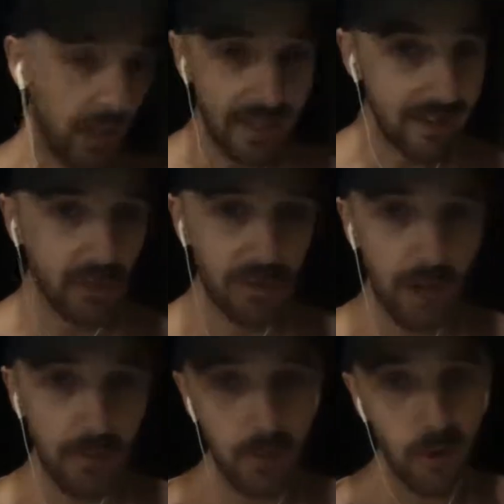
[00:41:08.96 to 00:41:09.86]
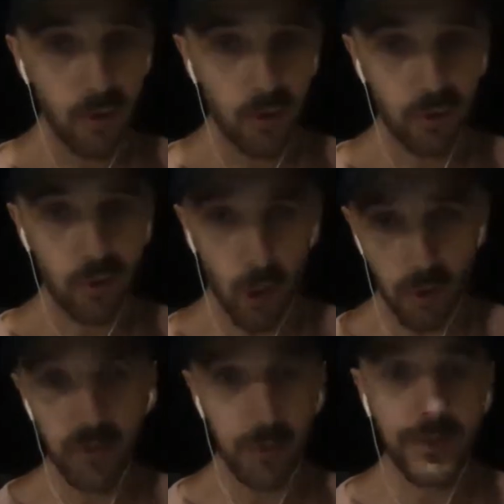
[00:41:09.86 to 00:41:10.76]
Instagram,
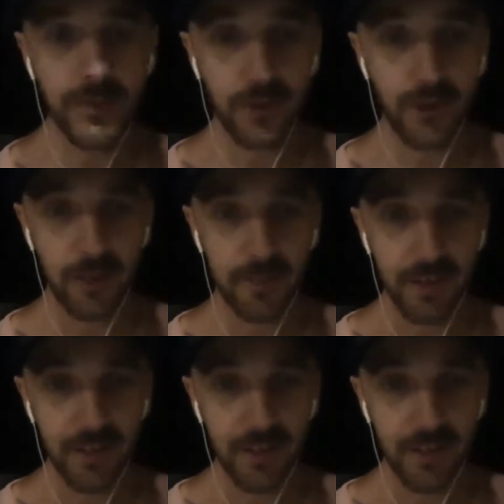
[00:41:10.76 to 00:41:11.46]
go to Instagram.